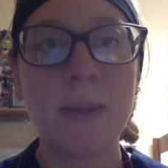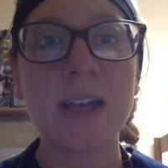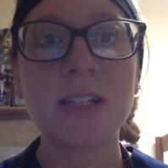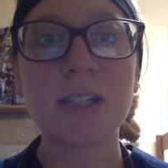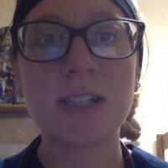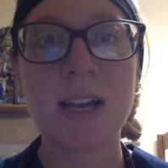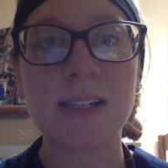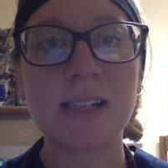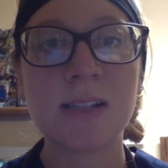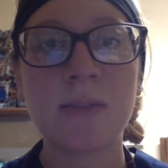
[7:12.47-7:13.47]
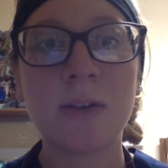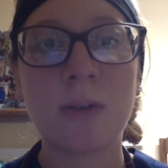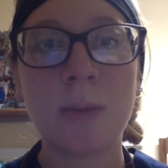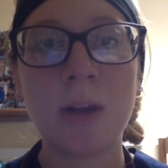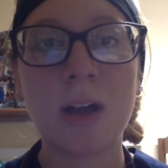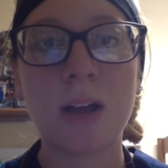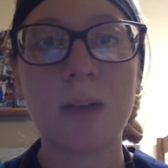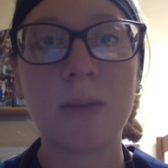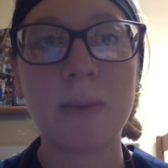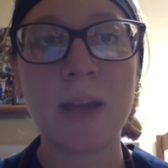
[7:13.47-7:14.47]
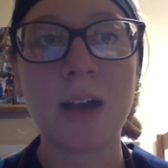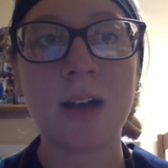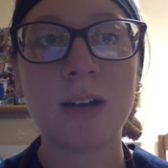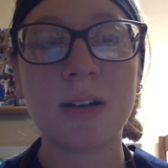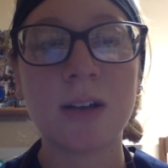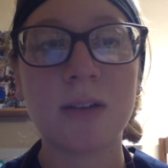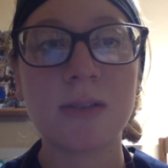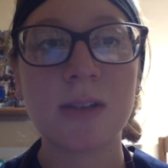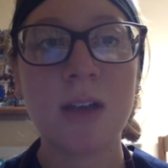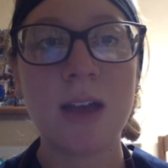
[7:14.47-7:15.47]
Patient's chest is of a normal color with pink undertones